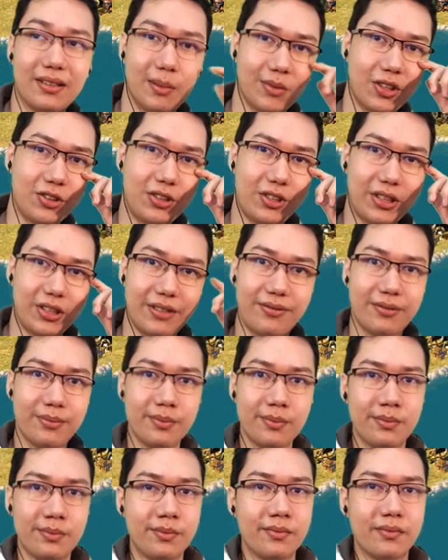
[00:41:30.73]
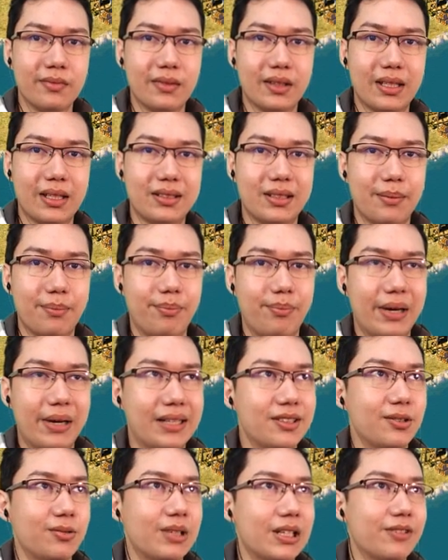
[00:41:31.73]
I'm not sure if there's a
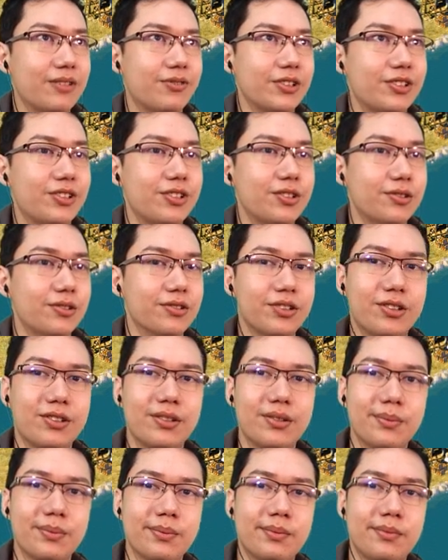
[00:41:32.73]
better one for Zeus,